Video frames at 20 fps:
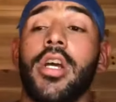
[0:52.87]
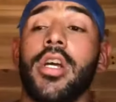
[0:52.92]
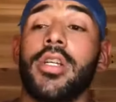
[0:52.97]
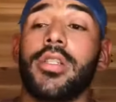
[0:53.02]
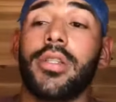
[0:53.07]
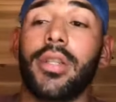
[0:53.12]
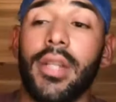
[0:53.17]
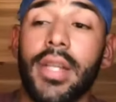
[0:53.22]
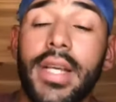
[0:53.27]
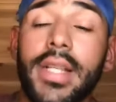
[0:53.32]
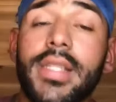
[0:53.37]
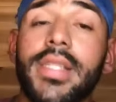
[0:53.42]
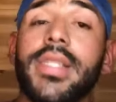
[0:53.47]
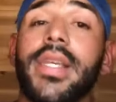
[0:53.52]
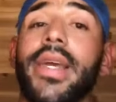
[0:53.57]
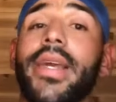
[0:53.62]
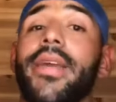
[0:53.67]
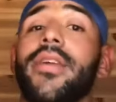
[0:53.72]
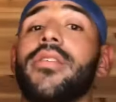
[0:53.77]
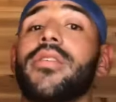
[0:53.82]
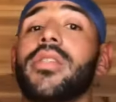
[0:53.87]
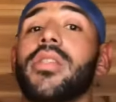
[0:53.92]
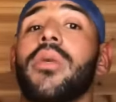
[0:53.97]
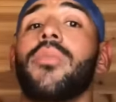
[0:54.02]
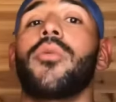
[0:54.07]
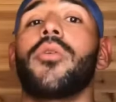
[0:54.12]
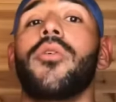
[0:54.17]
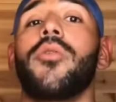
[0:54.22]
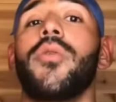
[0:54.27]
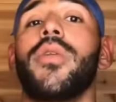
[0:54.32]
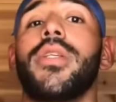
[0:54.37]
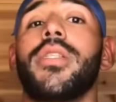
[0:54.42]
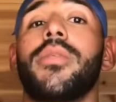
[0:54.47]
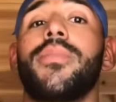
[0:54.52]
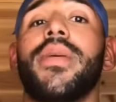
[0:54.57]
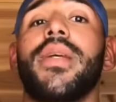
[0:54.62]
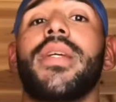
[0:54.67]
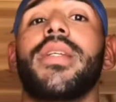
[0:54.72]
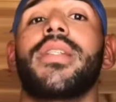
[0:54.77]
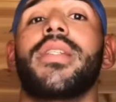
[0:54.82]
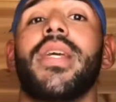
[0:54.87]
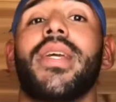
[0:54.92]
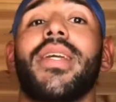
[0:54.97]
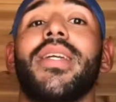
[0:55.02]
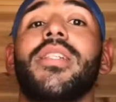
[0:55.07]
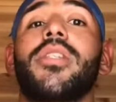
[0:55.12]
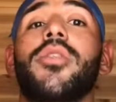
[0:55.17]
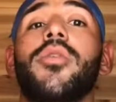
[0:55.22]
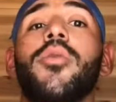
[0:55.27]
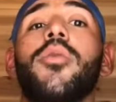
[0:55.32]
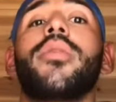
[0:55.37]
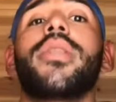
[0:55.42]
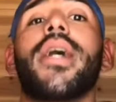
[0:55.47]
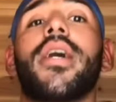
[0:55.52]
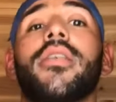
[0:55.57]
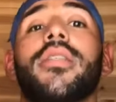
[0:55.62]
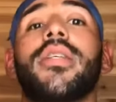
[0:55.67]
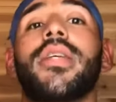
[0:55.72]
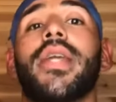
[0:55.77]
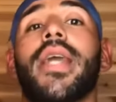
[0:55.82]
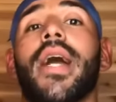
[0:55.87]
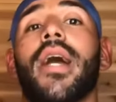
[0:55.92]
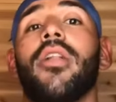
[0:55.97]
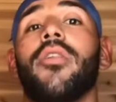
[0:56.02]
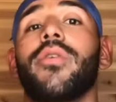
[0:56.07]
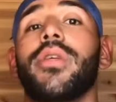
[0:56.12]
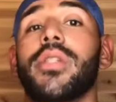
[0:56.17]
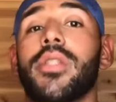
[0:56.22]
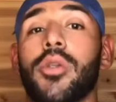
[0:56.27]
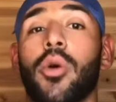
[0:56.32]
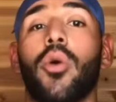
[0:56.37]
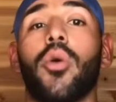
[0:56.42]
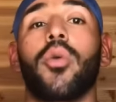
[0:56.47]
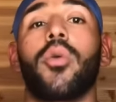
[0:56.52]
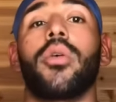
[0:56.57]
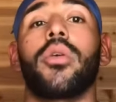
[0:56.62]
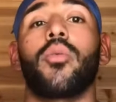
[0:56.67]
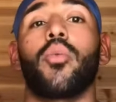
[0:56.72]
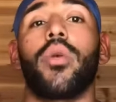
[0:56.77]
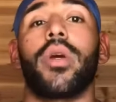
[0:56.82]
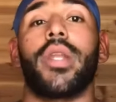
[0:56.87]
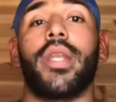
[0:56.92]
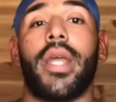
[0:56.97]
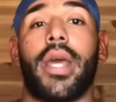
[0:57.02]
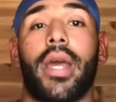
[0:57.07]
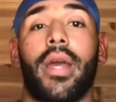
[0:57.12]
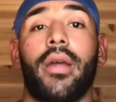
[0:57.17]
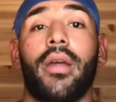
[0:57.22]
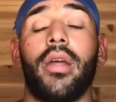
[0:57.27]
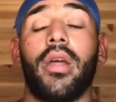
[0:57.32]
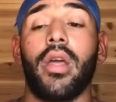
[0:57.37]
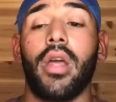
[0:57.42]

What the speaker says: So let's say you're someone who needs to be intaking 2,000 calories total in one day.